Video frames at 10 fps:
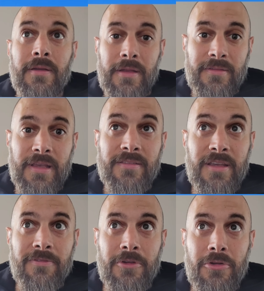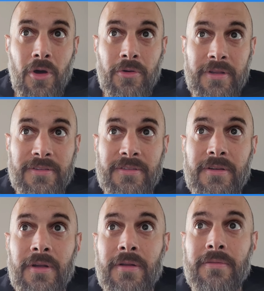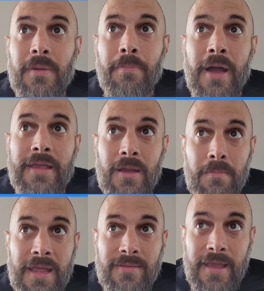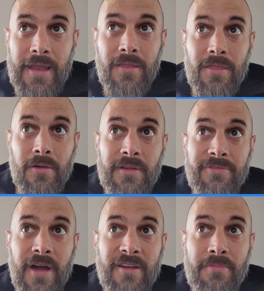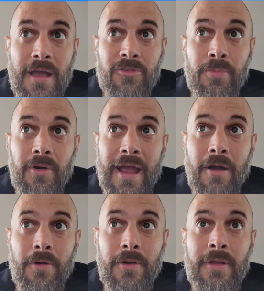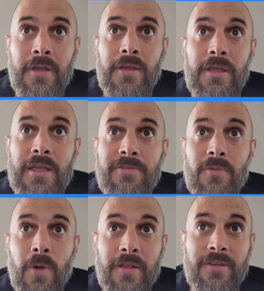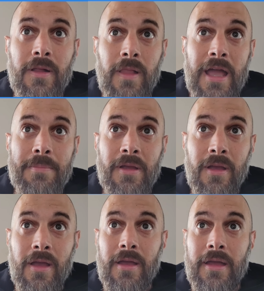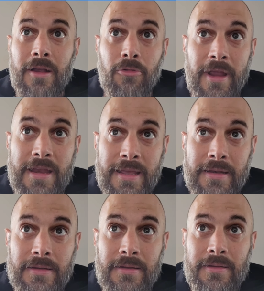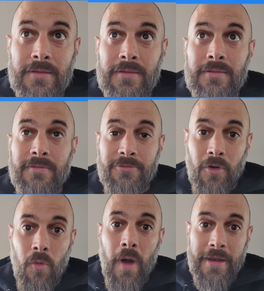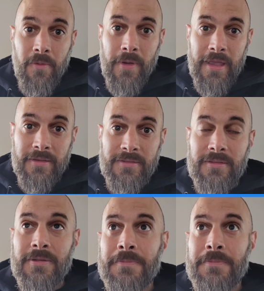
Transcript: He says, if you notice, the bike can maintain 35 miles per hour even when it's climbing a gradient for quite a ways.